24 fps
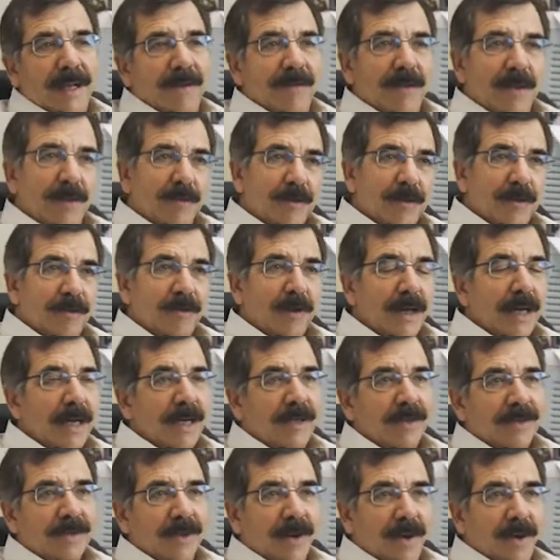Everything was free
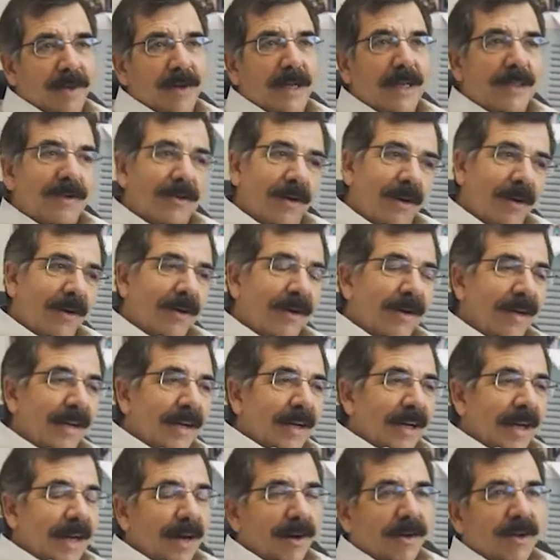because, he's our
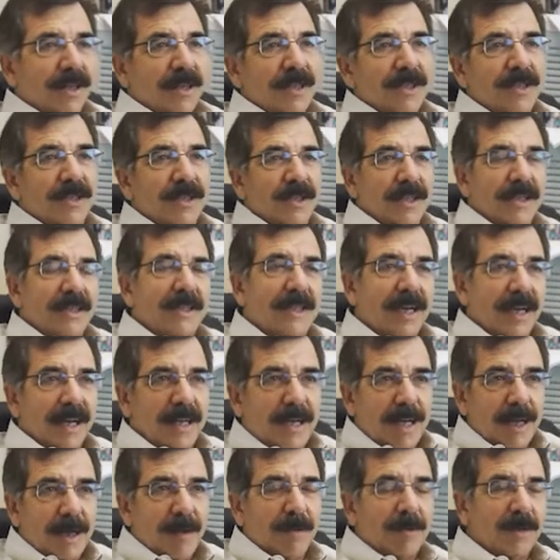air conditioning tech.
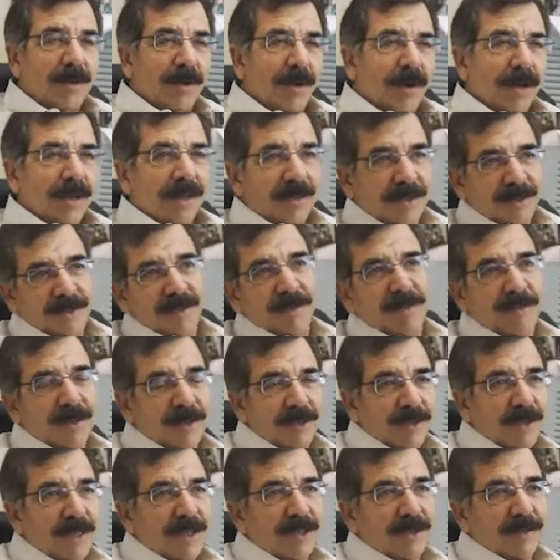He keeps our air conditioning
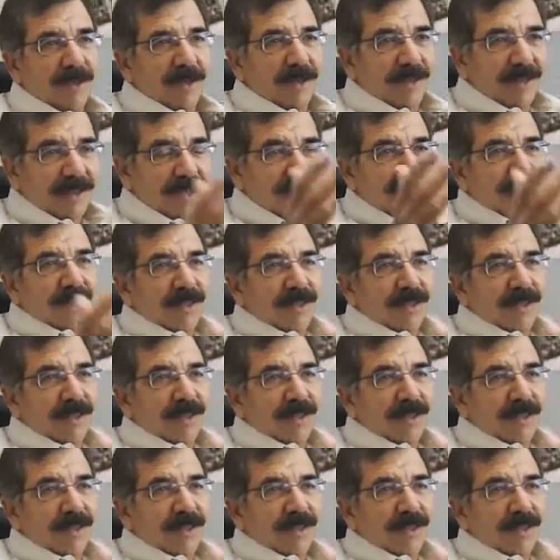refrigeration running.